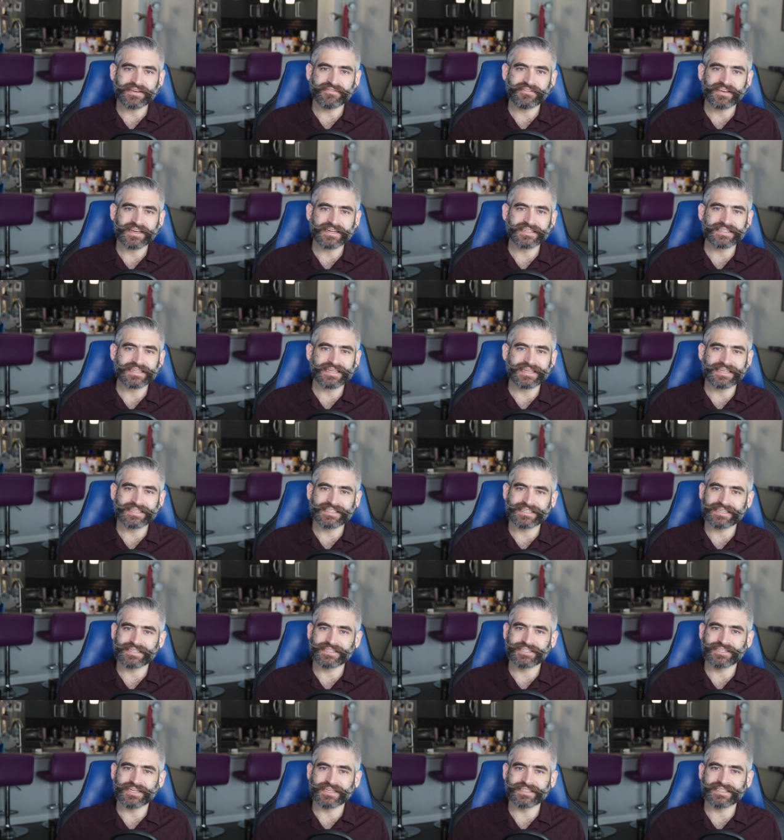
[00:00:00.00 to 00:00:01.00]
effect
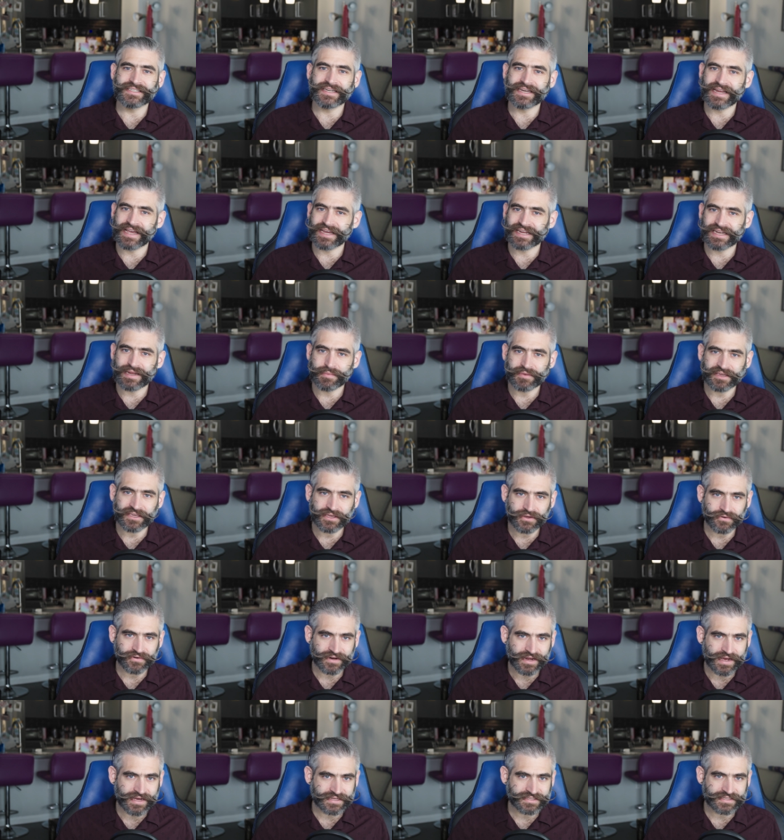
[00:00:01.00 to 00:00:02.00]
isn't just an academic
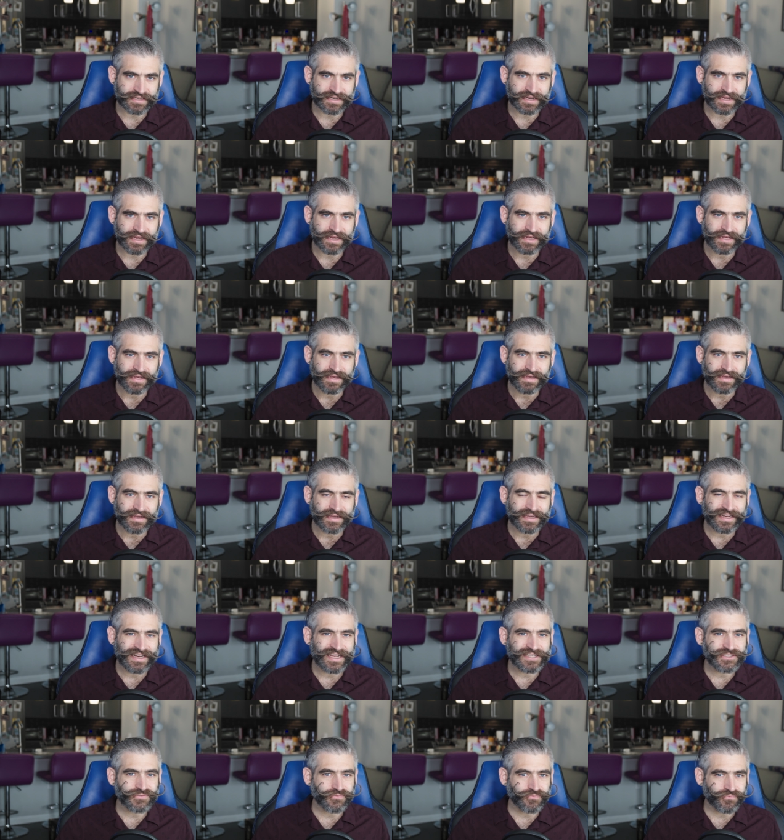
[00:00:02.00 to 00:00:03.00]
curiosity.
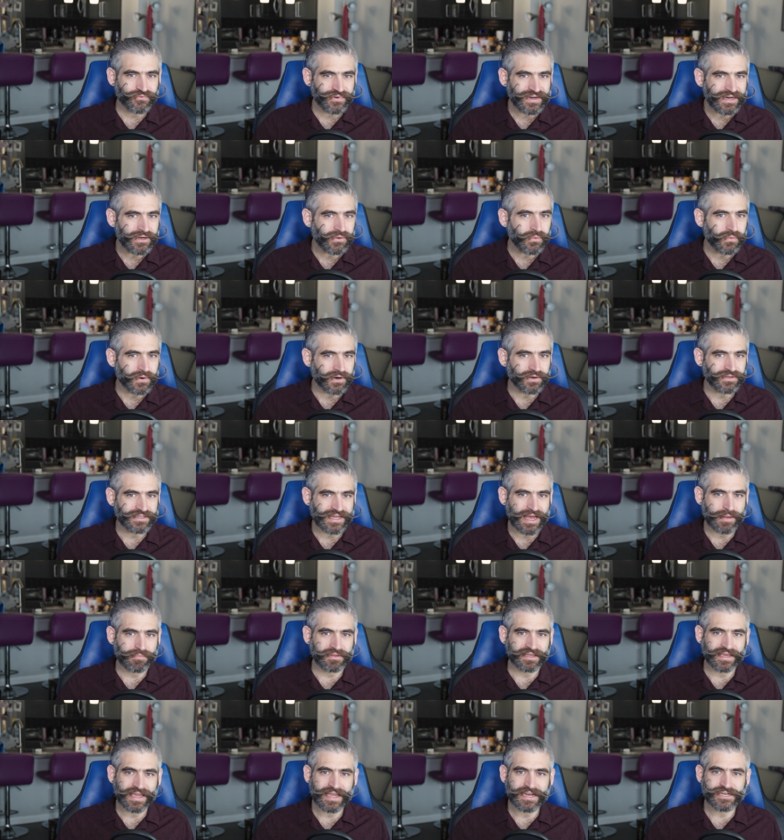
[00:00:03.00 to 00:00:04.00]
It has real-world
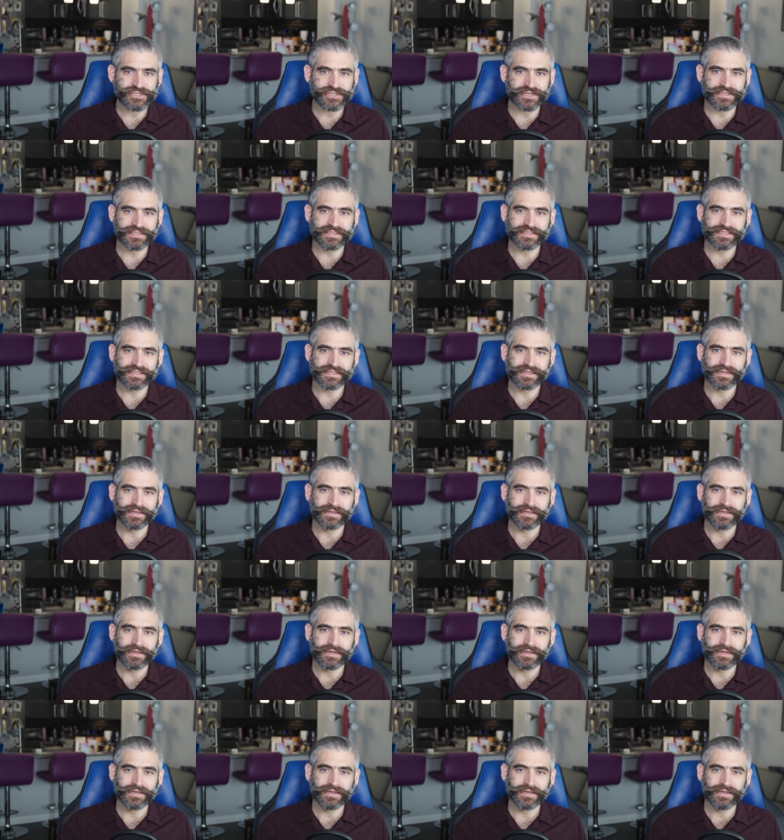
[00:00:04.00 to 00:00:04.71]
applications.